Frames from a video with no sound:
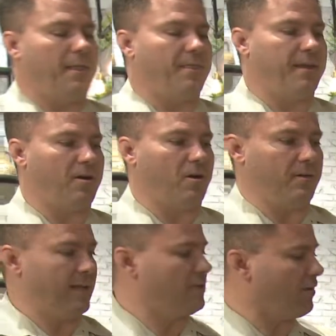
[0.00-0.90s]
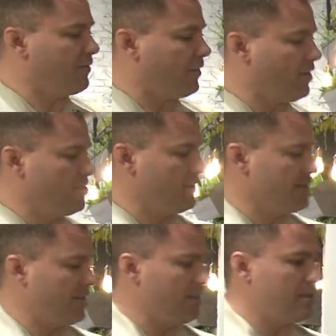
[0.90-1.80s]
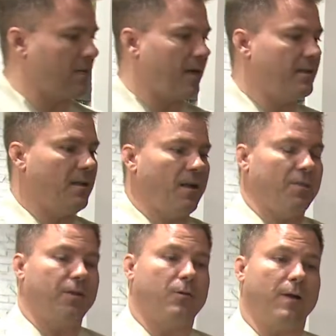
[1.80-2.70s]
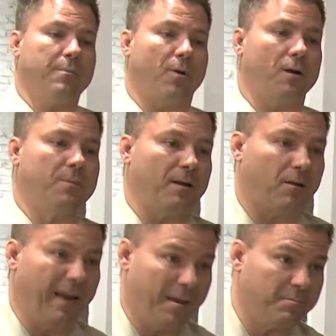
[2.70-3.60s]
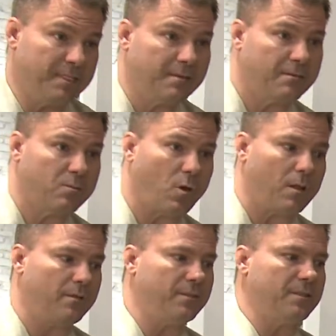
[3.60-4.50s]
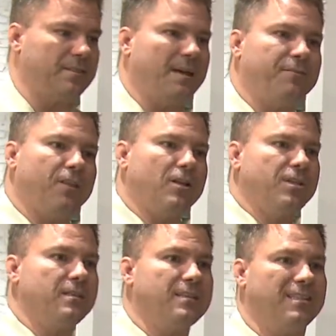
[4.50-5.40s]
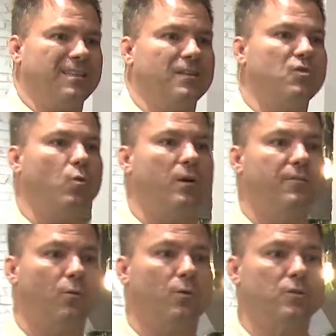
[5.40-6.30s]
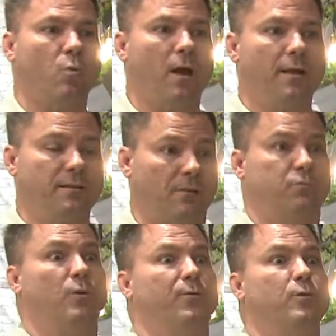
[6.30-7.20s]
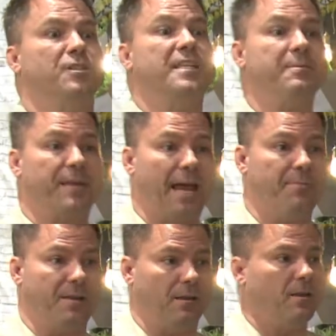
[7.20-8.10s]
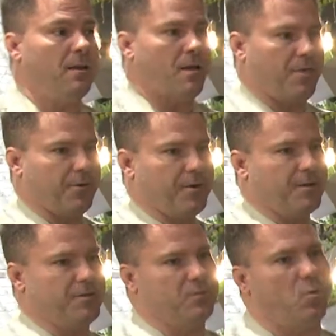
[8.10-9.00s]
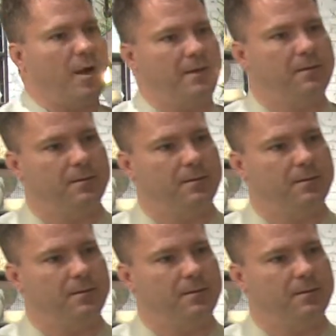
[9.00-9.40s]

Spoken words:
They are. That's our flush inset design. The great part about our M series wall ovens is that flush inset's in a 24-inch deep cabinet, 30 inches wide.